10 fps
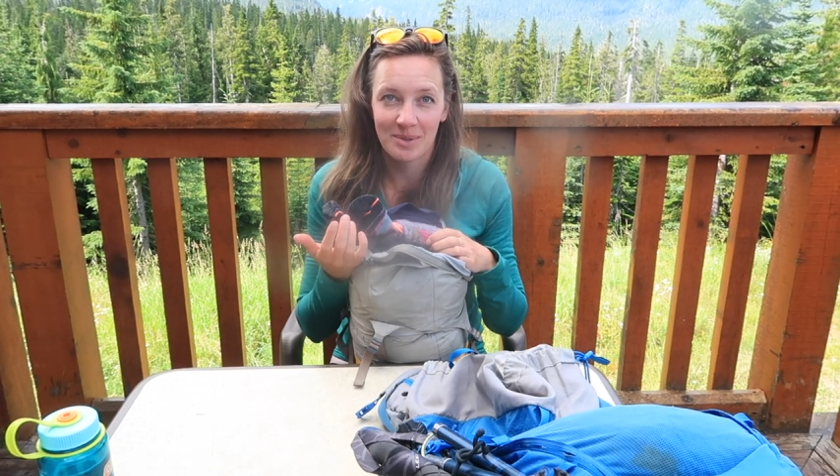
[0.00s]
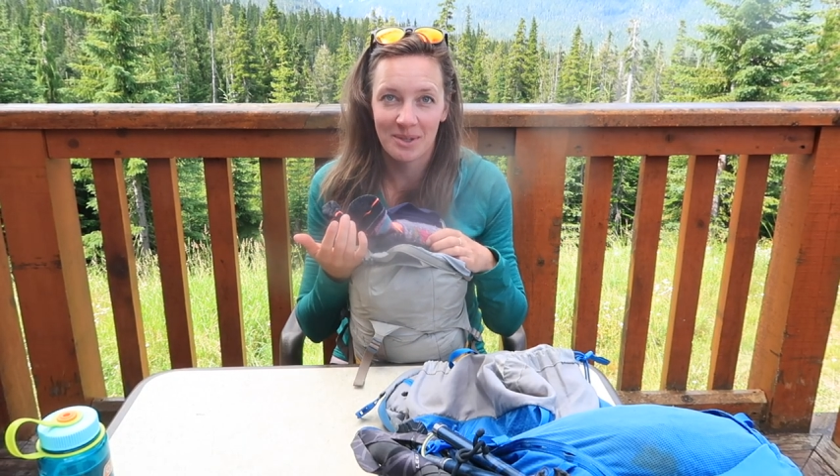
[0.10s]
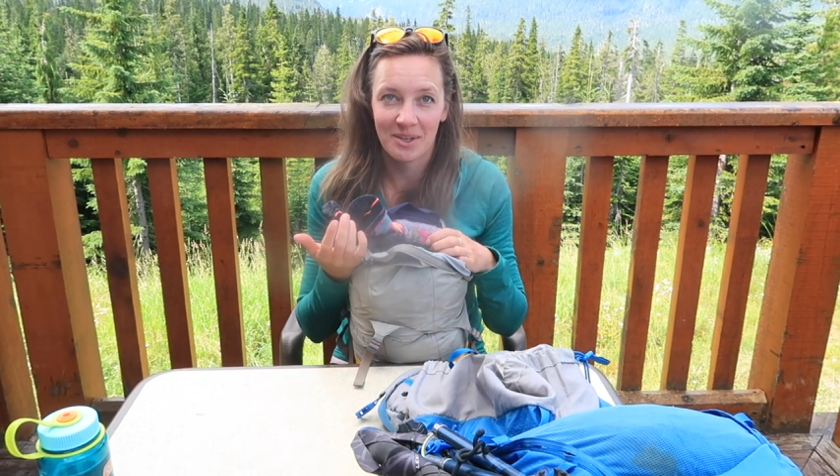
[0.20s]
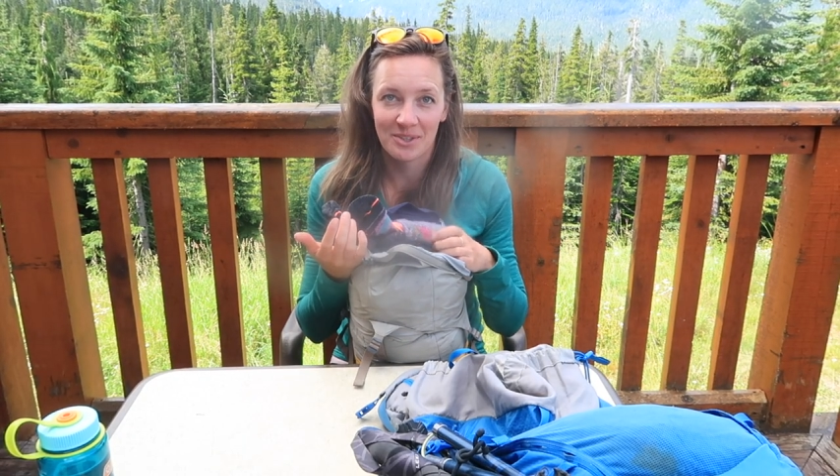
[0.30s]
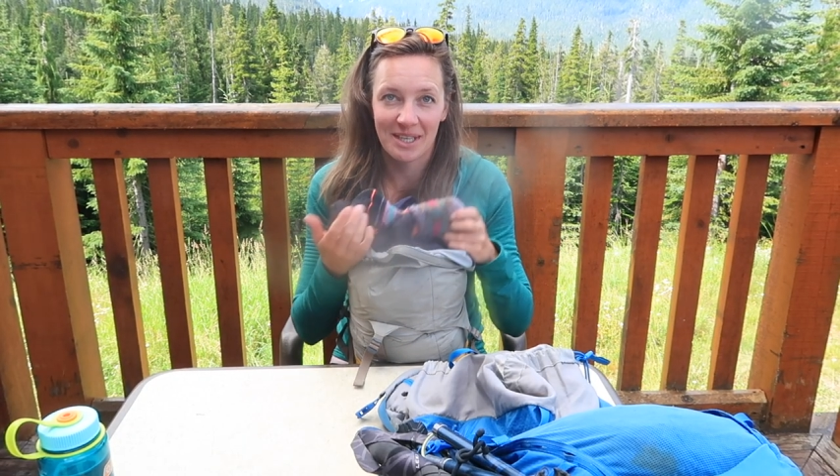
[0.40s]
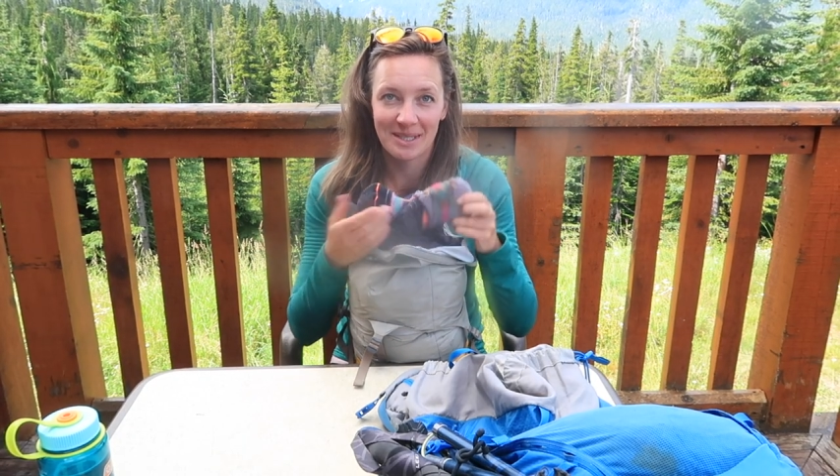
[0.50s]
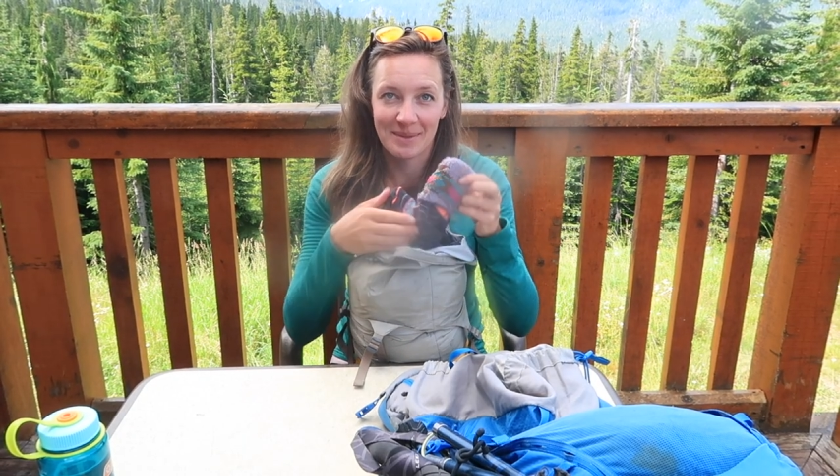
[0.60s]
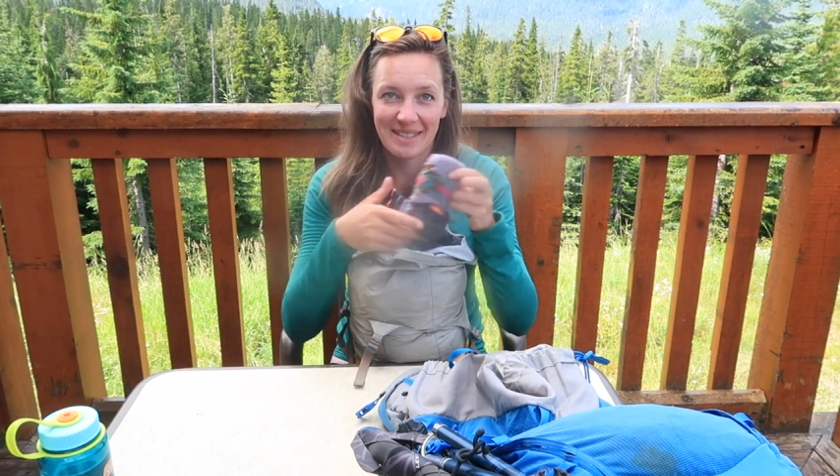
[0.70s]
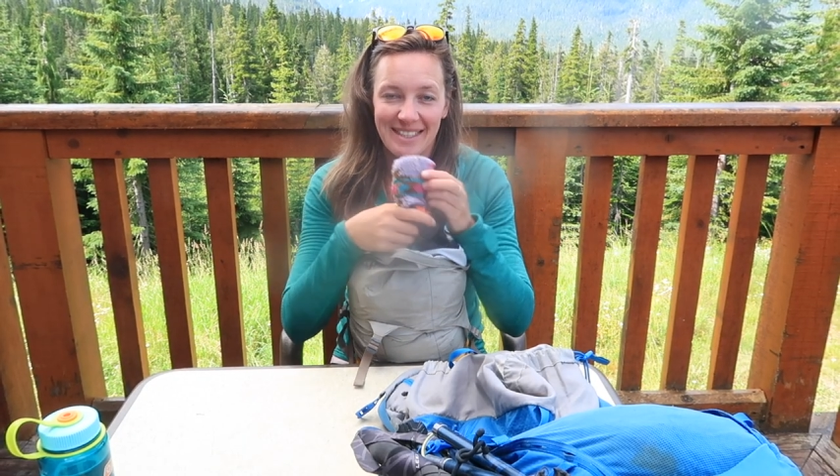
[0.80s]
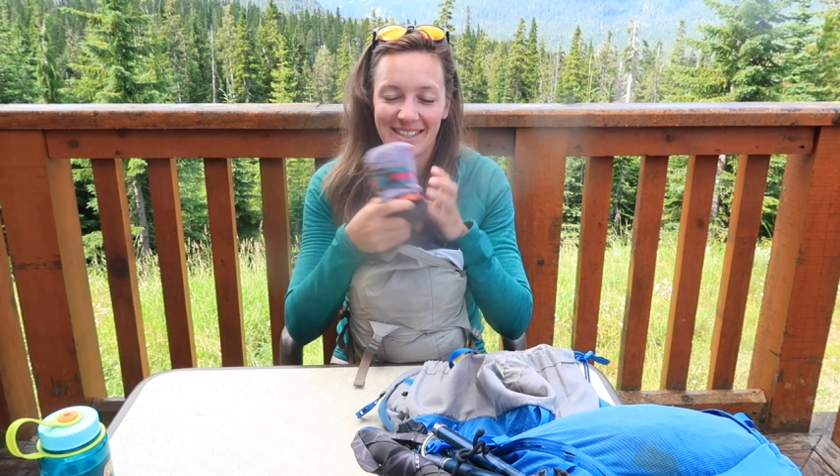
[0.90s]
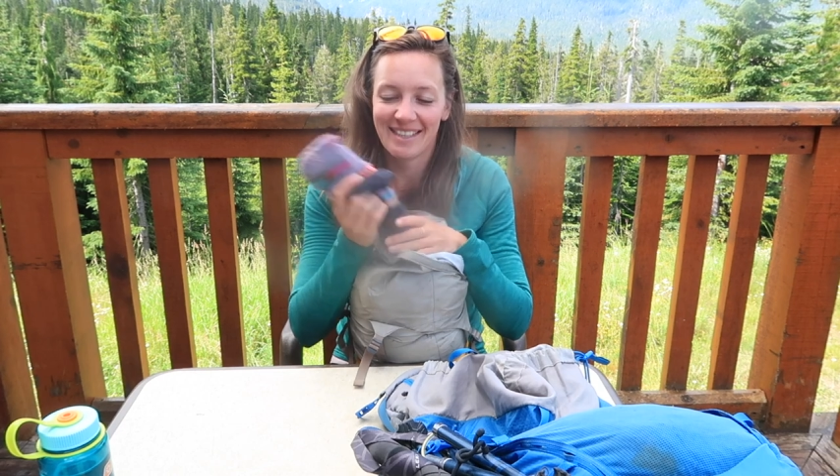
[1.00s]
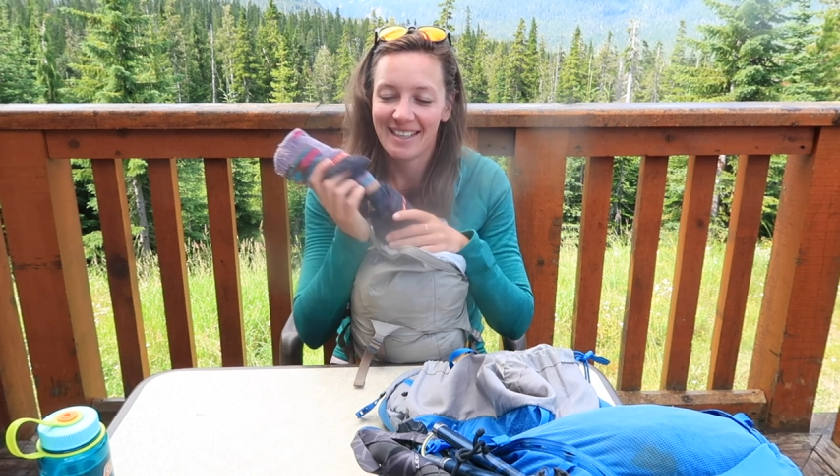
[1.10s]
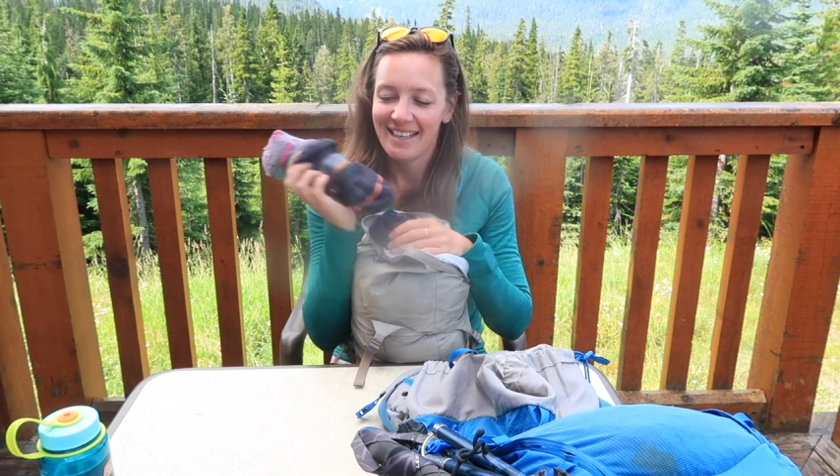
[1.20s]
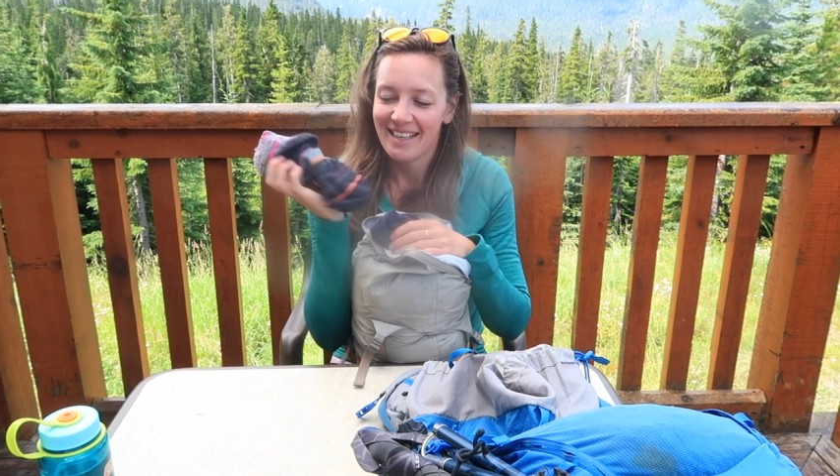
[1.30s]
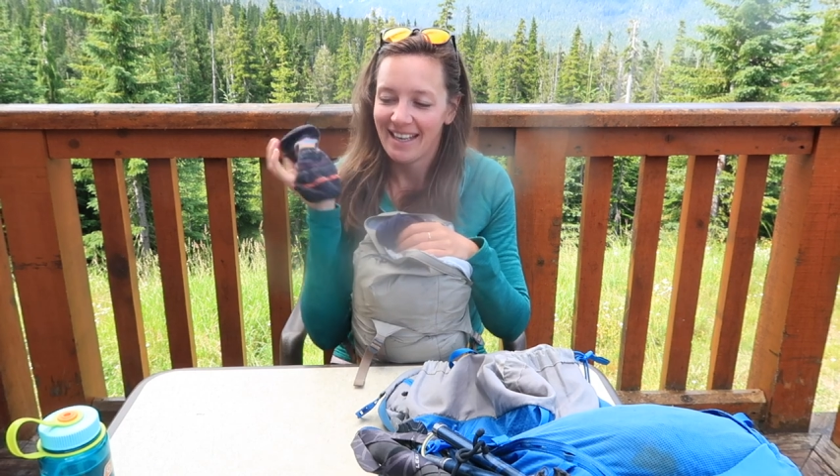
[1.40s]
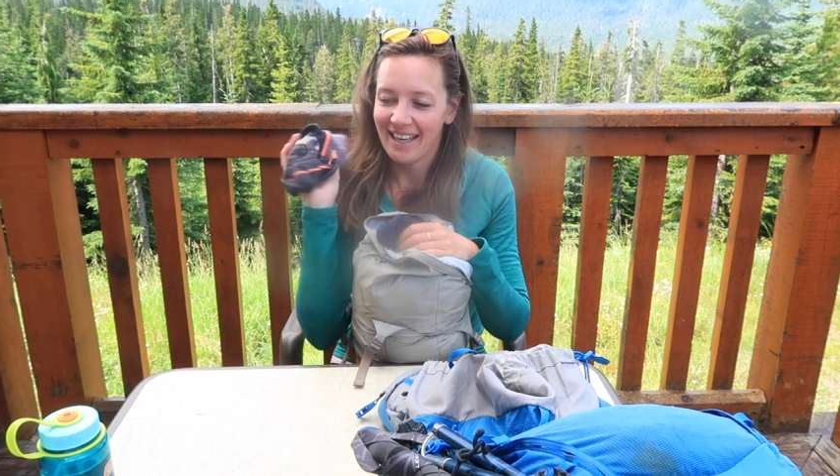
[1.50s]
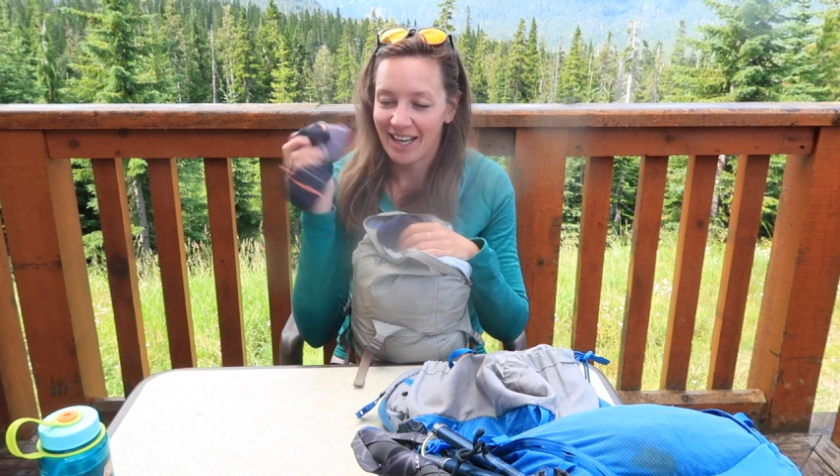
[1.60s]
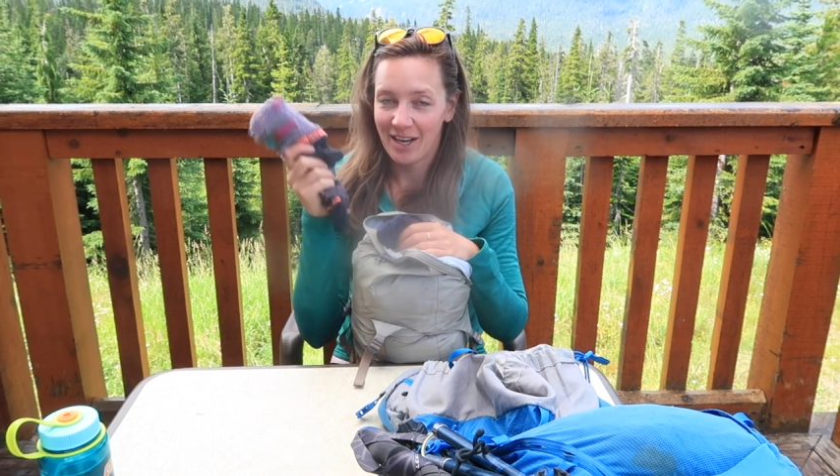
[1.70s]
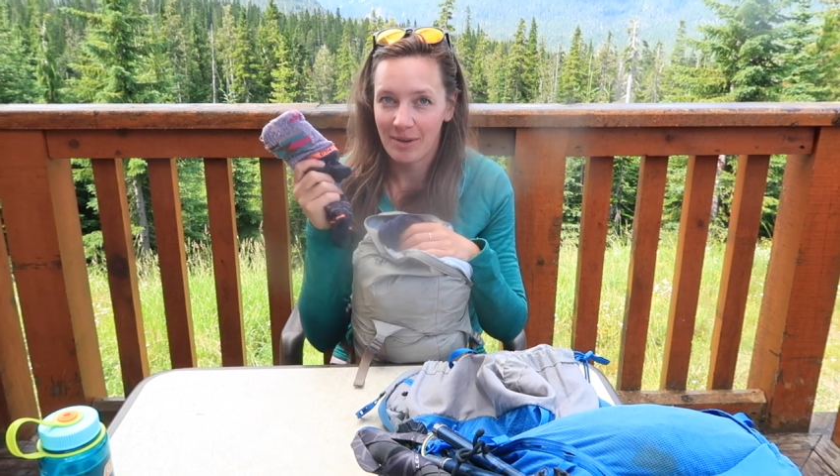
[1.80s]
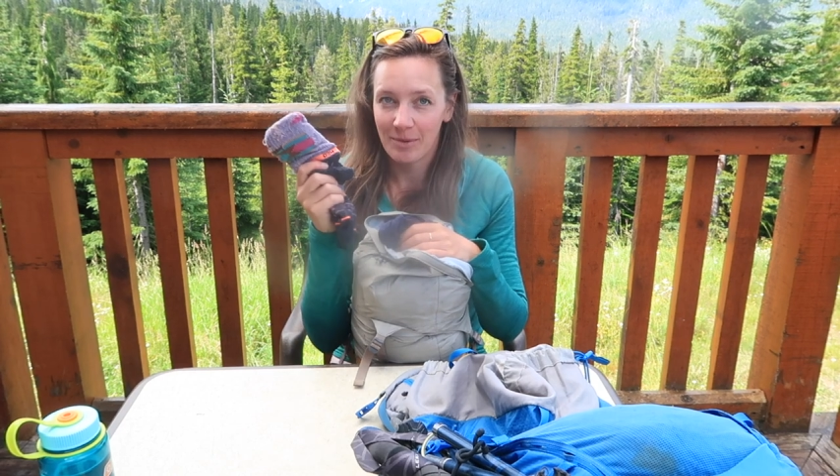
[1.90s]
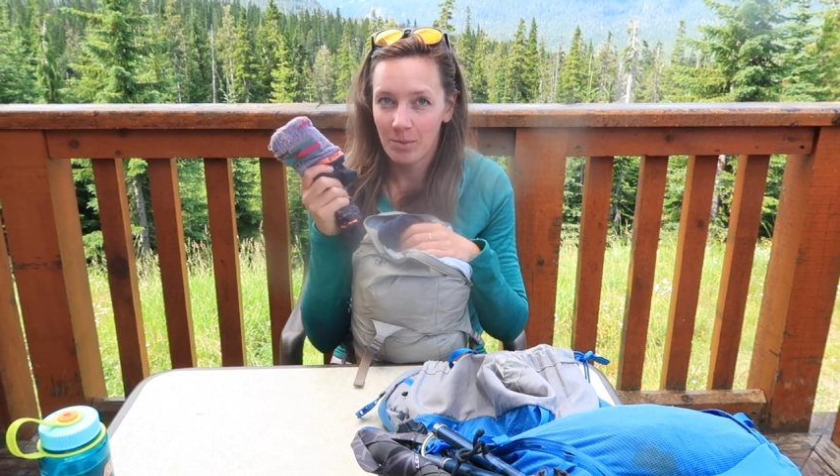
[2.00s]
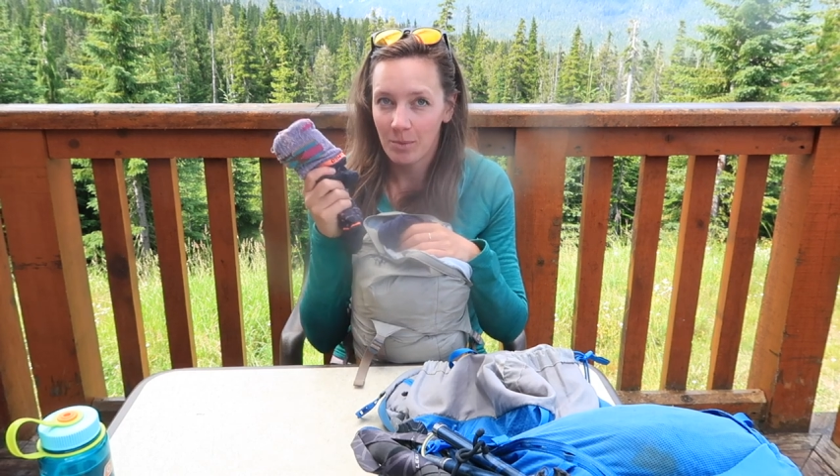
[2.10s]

so laundry hasn't been done.